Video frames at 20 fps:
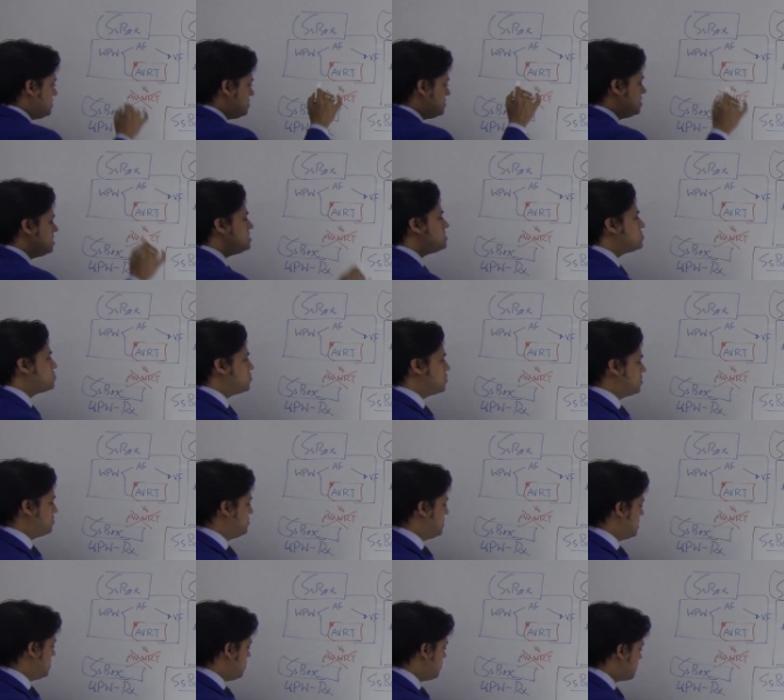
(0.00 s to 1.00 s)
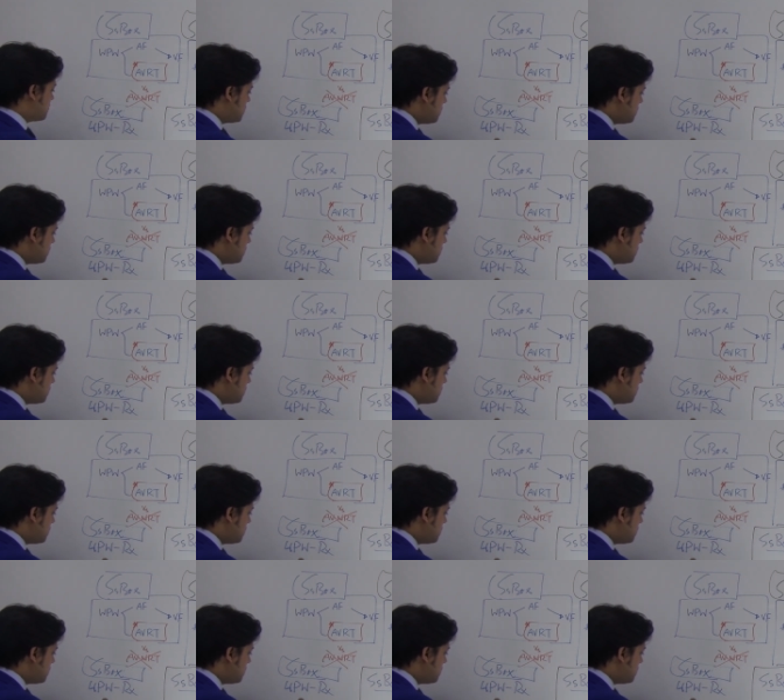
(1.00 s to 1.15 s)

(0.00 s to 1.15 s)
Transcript: This treatment, of